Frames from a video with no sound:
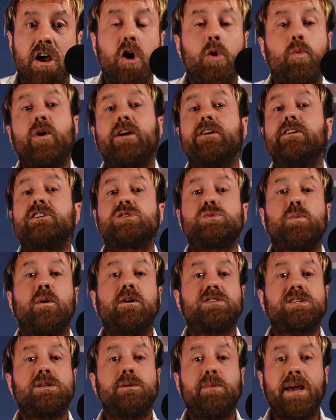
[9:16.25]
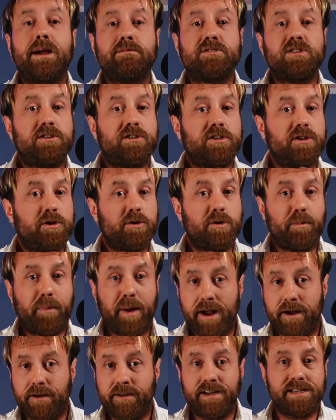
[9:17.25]
where you're supposed to be able to do
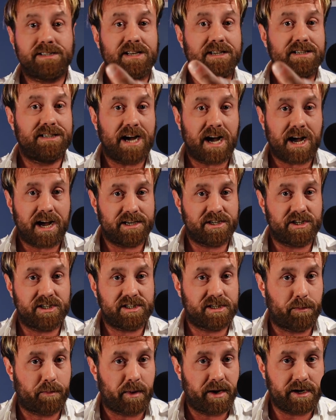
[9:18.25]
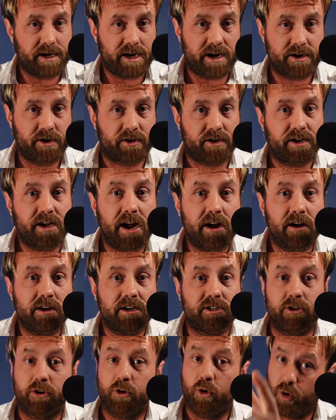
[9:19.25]
parries and dodges depending on your
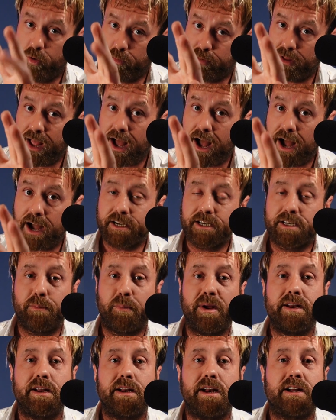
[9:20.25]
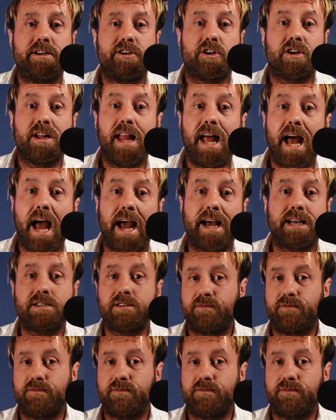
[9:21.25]
character, or block depending on your class,